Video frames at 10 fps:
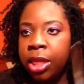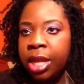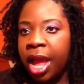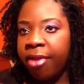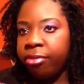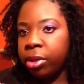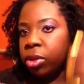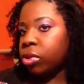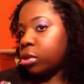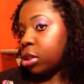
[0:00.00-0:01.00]
that I have been
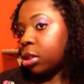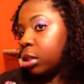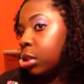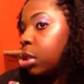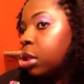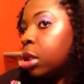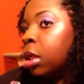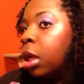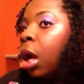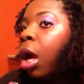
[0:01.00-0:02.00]
using
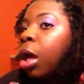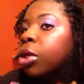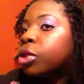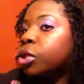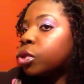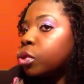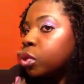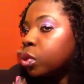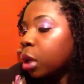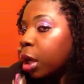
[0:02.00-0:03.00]

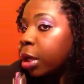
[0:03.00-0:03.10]
to,